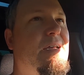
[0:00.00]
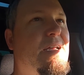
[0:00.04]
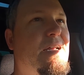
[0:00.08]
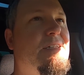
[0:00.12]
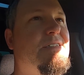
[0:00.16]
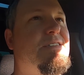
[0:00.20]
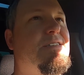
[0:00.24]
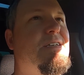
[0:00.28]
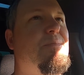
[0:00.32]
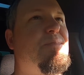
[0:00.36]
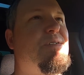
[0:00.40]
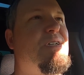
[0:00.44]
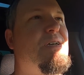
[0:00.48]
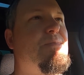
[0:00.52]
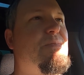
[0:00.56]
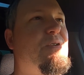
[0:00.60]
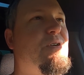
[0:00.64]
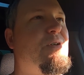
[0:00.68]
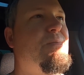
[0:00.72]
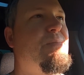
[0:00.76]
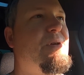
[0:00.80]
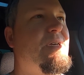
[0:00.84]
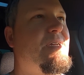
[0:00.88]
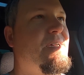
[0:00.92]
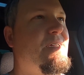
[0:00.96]
in
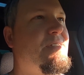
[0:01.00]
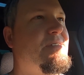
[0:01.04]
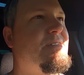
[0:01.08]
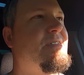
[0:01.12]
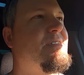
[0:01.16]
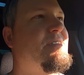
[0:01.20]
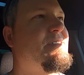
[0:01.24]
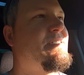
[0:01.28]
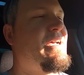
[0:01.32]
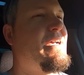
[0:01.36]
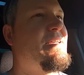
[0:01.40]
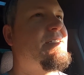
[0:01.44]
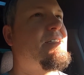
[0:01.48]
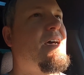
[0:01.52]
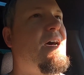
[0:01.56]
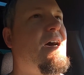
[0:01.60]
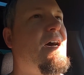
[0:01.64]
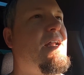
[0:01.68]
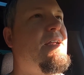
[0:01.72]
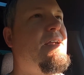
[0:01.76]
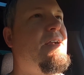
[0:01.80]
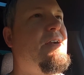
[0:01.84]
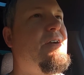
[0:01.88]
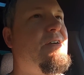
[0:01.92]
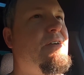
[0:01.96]
September, because it stays
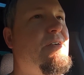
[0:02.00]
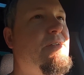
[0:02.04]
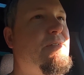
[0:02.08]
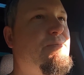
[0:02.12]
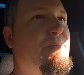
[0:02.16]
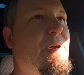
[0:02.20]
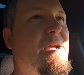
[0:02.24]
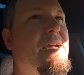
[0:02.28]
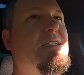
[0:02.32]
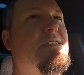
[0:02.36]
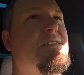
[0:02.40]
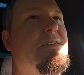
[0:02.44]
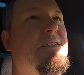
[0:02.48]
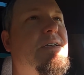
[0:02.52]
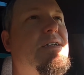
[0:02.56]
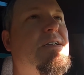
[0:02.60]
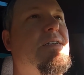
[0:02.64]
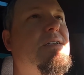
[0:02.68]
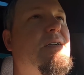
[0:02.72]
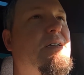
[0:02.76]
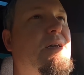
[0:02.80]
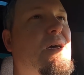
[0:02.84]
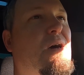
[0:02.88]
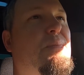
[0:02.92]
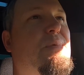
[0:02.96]
hot here and
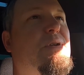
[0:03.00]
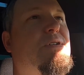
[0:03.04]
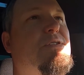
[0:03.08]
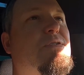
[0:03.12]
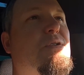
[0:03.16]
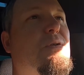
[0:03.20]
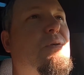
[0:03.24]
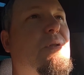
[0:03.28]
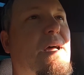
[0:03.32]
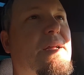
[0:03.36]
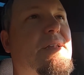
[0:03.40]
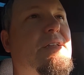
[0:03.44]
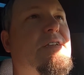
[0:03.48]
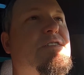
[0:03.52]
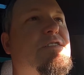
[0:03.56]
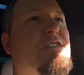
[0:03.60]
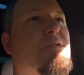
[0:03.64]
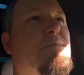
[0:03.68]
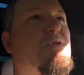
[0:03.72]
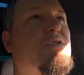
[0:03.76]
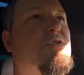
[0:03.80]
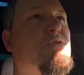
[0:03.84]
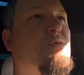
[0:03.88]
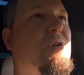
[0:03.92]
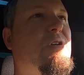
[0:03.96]
basically up until like
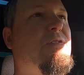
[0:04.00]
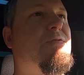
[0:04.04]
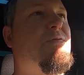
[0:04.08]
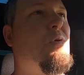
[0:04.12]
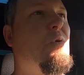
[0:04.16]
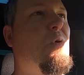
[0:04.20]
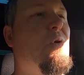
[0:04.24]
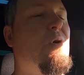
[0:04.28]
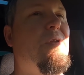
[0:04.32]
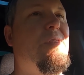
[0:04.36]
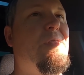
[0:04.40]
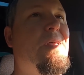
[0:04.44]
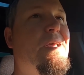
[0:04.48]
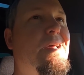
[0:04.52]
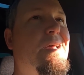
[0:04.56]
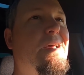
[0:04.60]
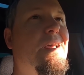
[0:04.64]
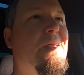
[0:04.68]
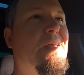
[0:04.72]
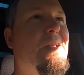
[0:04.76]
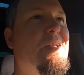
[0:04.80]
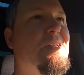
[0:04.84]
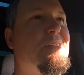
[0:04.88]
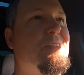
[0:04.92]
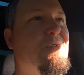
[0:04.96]
December 24th,
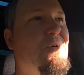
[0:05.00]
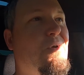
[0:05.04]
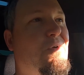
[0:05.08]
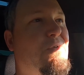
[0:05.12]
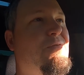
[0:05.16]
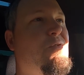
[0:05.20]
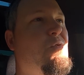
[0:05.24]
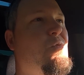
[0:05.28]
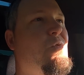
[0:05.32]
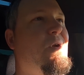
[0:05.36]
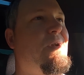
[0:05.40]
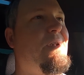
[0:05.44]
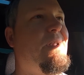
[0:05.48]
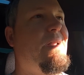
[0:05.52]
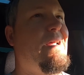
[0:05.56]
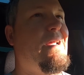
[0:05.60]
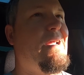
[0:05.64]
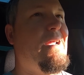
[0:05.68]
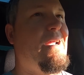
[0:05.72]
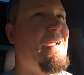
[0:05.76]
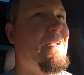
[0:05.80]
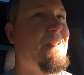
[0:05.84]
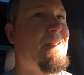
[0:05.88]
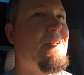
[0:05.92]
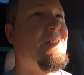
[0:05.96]
then it's cold for one
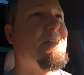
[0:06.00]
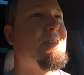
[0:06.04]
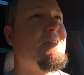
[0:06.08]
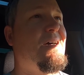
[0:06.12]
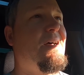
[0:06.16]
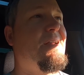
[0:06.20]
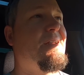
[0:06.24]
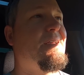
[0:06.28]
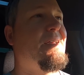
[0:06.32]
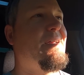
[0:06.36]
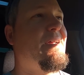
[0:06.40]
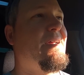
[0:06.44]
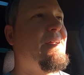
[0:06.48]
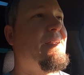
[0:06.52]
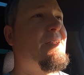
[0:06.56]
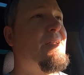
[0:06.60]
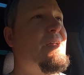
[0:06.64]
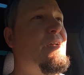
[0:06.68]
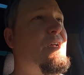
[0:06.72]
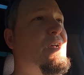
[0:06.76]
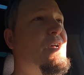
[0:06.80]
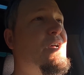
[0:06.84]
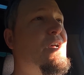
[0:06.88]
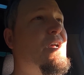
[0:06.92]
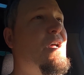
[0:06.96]
day, then it's hot again.
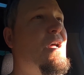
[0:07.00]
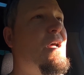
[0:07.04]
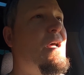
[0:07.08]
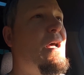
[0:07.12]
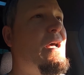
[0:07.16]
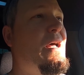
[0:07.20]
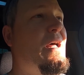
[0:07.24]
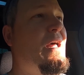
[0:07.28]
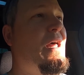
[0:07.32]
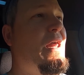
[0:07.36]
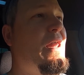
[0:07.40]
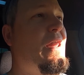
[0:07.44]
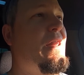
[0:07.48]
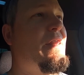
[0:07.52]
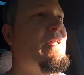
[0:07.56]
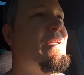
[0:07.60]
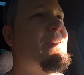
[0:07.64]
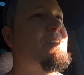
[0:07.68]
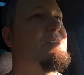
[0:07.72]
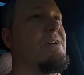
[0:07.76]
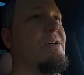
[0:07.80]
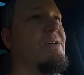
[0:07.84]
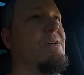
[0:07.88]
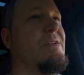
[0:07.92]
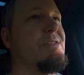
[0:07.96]

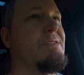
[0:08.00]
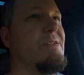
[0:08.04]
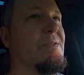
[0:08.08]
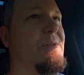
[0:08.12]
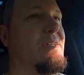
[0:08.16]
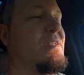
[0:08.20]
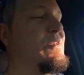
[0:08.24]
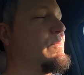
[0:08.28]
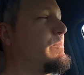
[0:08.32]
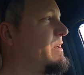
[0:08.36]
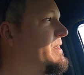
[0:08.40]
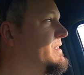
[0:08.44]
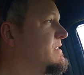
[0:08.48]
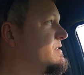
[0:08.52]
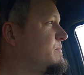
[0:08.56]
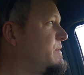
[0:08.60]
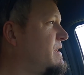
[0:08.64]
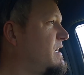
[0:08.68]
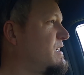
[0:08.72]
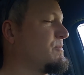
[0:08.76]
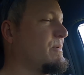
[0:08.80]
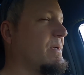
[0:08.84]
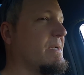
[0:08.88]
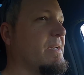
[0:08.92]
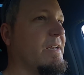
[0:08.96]
These girls don't get to go play in the
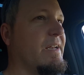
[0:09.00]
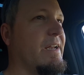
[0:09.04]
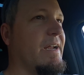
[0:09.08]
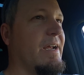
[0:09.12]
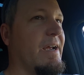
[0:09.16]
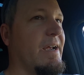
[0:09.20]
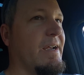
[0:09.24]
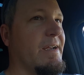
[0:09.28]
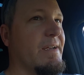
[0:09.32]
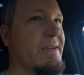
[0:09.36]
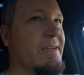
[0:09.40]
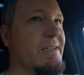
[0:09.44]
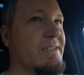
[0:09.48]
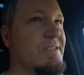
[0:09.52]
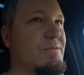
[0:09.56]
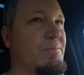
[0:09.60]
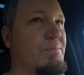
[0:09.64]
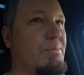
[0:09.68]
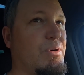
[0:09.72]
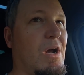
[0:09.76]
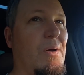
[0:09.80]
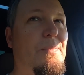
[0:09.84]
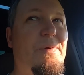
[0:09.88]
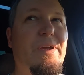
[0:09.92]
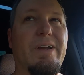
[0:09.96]
splash pad today. It's
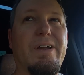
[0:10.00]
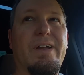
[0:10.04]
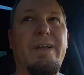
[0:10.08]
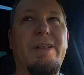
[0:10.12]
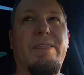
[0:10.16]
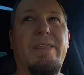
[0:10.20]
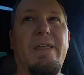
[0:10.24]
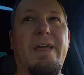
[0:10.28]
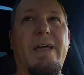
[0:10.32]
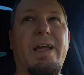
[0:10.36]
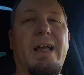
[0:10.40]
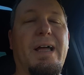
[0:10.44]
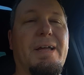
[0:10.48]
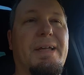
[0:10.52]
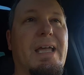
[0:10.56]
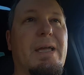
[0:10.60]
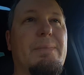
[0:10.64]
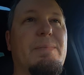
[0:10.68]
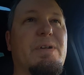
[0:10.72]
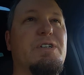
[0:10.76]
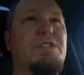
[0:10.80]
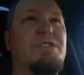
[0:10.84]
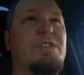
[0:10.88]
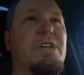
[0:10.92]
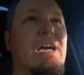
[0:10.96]
probably a good thing I
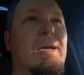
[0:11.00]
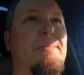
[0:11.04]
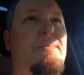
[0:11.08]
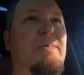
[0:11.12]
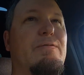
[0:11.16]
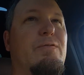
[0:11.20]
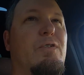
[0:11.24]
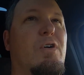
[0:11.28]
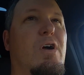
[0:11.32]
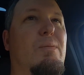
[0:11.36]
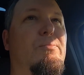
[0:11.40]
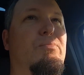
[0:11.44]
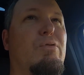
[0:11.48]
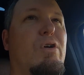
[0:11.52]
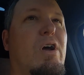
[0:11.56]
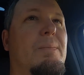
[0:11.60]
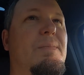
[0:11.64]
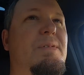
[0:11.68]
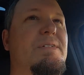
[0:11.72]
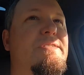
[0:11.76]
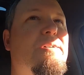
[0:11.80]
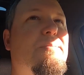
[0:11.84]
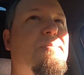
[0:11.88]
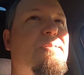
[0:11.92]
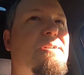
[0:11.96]
came and checked before I
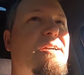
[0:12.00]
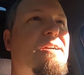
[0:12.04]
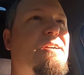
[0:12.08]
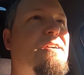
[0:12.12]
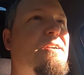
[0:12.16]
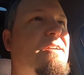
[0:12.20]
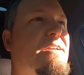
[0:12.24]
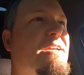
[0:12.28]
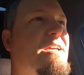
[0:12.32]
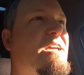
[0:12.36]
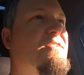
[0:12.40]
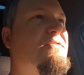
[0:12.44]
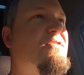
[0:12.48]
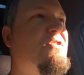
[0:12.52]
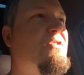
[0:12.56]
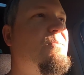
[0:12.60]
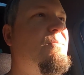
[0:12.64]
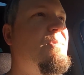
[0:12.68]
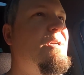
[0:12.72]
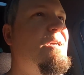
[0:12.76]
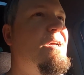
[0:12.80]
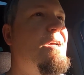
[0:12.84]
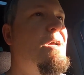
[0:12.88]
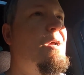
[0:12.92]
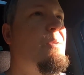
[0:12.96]
promised something I couldn't give them,